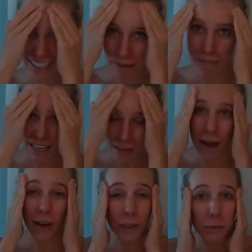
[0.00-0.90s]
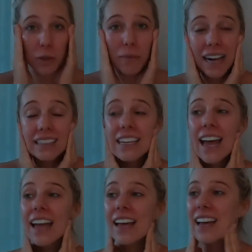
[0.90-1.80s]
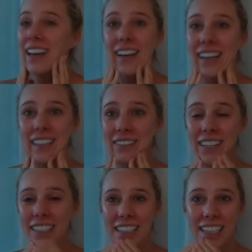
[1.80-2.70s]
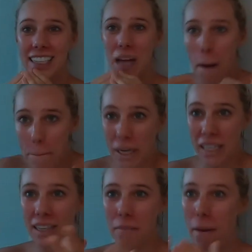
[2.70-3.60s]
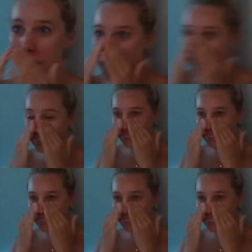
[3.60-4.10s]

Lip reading: I'm making my hospital bag today, and then we're good to pop them out.